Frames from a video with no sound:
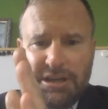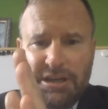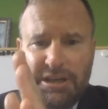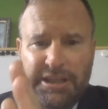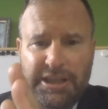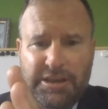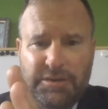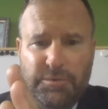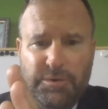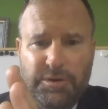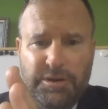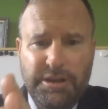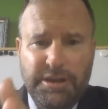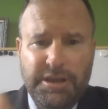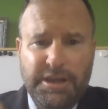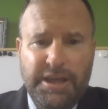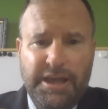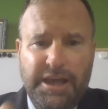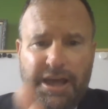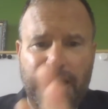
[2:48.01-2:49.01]
liquid
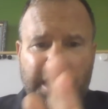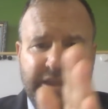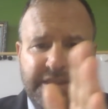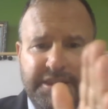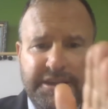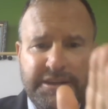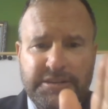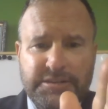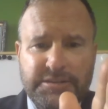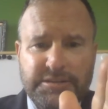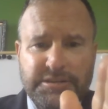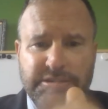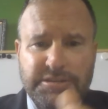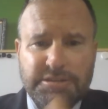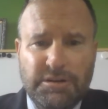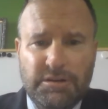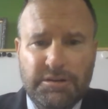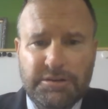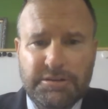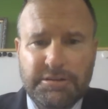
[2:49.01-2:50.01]
and then to
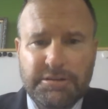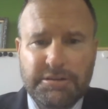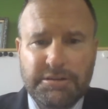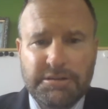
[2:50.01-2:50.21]
solid.